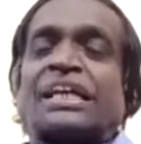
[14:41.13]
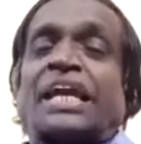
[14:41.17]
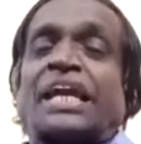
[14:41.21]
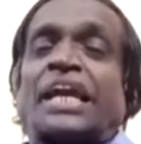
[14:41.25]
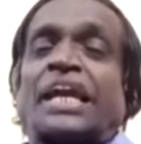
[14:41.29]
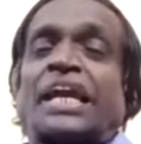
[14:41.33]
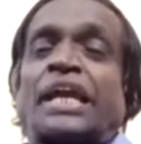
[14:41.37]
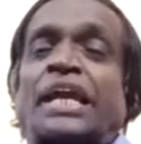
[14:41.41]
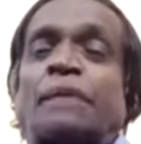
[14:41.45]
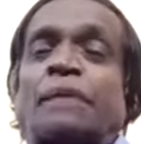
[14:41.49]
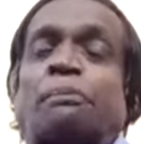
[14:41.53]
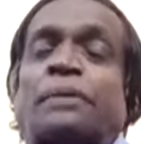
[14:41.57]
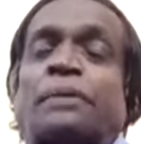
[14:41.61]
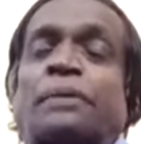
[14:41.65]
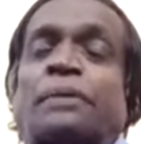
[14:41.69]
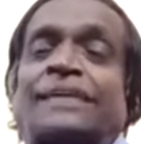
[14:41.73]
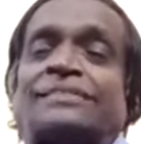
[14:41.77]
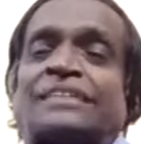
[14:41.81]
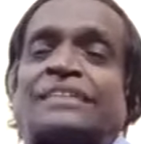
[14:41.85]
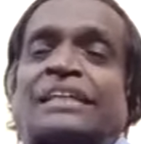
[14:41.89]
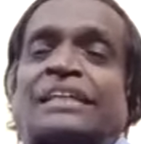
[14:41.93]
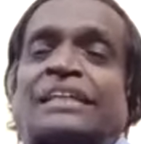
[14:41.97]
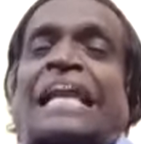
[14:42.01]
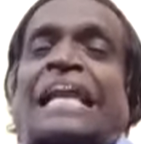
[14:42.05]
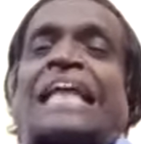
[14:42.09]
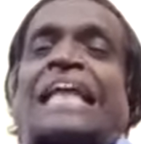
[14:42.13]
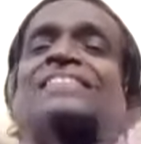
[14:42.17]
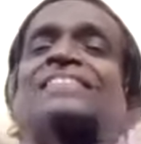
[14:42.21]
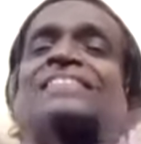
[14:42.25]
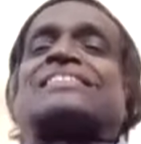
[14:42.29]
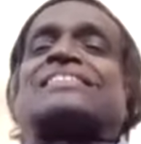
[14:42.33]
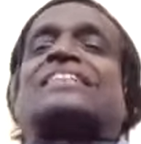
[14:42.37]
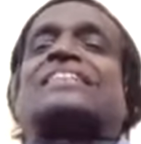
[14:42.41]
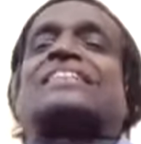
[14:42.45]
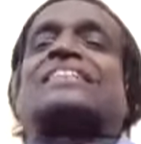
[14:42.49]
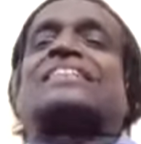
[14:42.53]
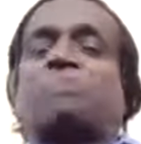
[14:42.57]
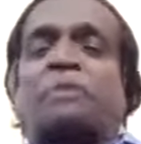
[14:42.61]
it brings a national
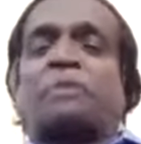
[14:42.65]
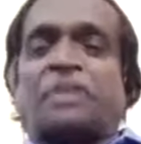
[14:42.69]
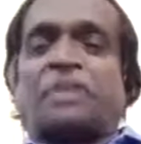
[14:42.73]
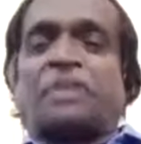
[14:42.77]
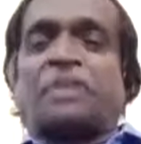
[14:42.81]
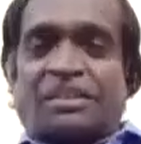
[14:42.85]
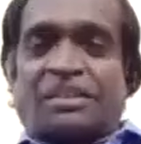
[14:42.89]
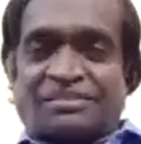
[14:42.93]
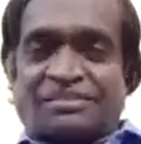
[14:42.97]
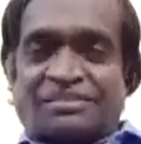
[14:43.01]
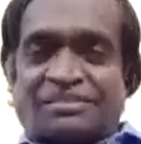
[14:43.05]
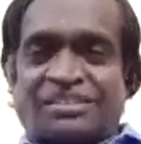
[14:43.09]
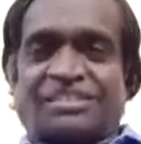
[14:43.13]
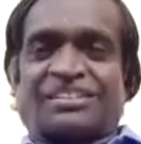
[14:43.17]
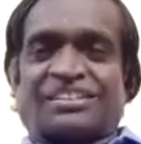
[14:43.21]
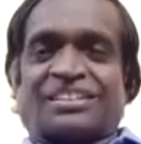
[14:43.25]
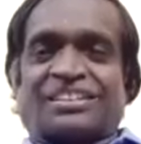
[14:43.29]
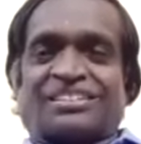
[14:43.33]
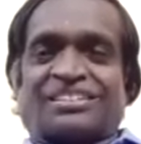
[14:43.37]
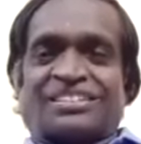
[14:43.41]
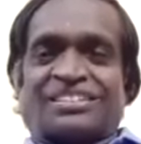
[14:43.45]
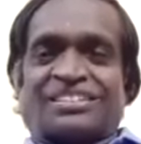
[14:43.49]
spirit, isn't it?